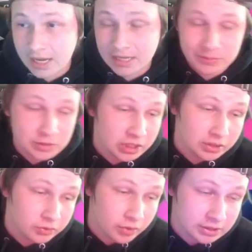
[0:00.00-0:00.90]
it has to be shiny
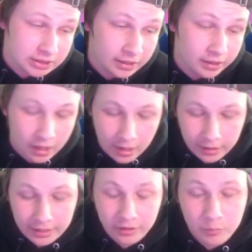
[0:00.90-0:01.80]
Jirachi to uh,
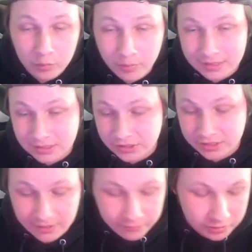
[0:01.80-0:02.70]
carry Moonblast in
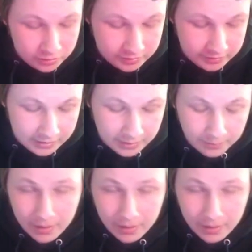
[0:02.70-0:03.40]
7, so something to keep in